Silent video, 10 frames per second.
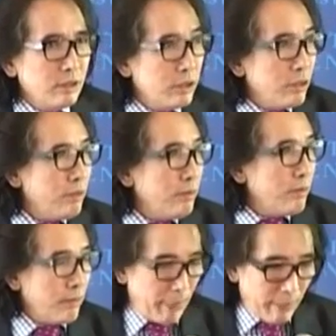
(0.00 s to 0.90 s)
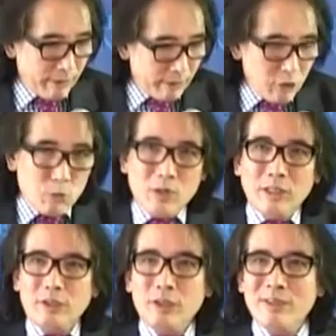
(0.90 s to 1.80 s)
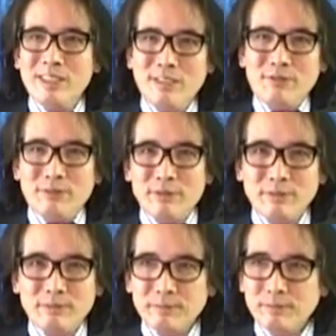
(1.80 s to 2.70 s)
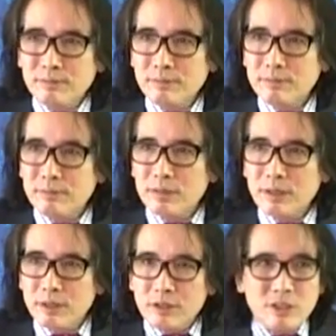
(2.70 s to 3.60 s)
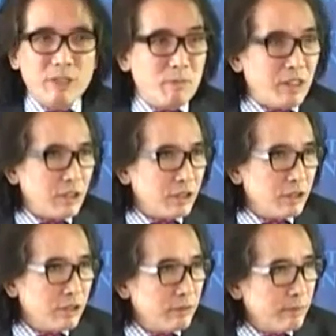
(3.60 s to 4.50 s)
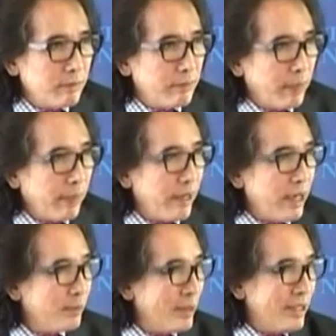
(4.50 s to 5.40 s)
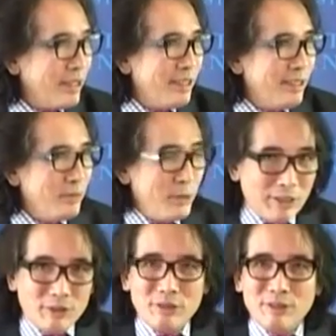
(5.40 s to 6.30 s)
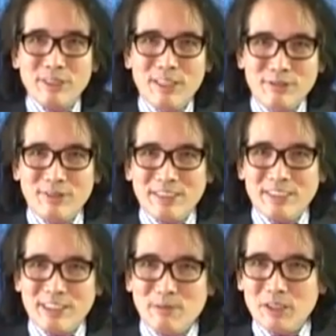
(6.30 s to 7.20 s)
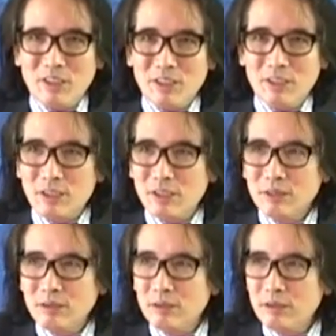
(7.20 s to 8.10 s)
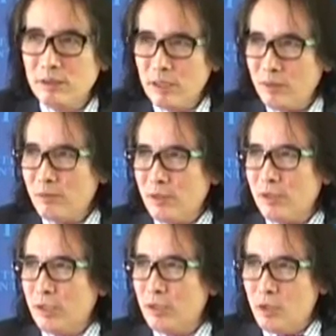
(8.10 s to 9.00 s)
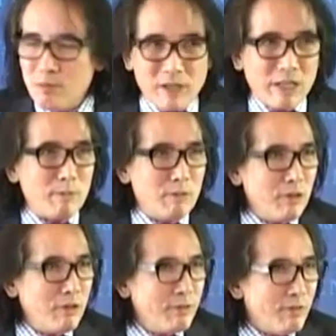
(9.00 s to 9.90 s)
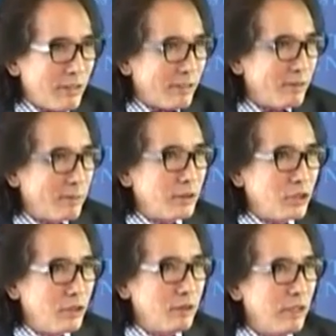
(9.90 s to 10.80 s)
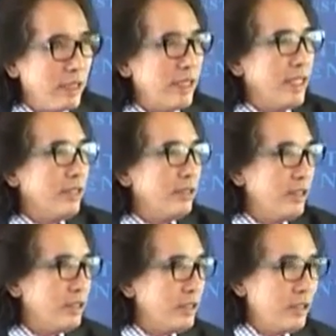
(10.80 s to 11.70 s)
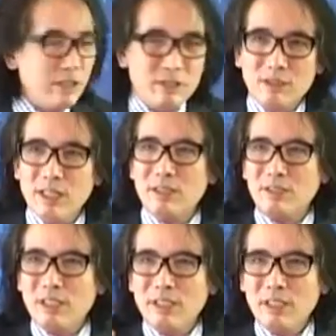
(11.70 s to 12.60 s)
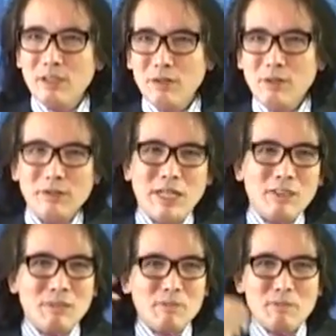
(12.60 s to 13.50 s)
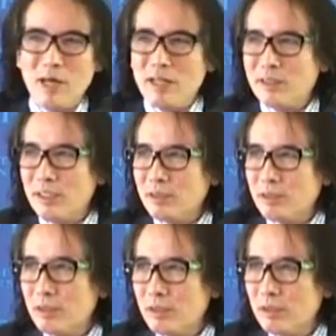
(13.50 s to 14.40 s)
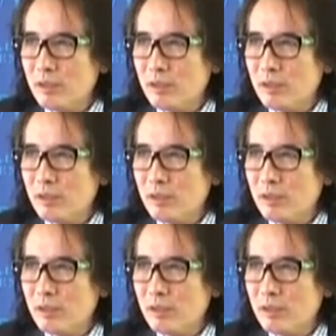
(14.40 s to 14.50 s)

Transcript: So the will to live is diminished. And when the will to live is diminished, then of course you become more vulnerable to illnesses and all kinds of bad things.